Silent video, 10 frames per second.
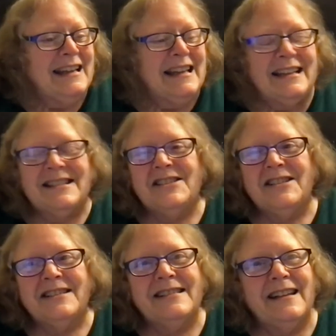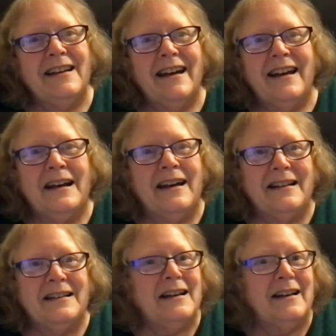It's just an
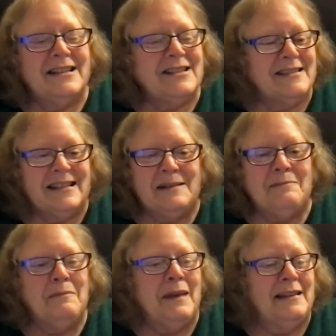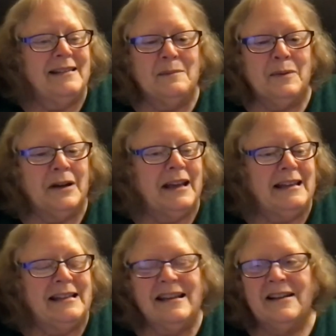amazing book
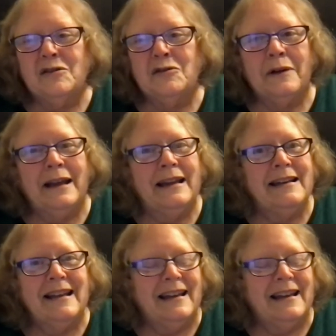and great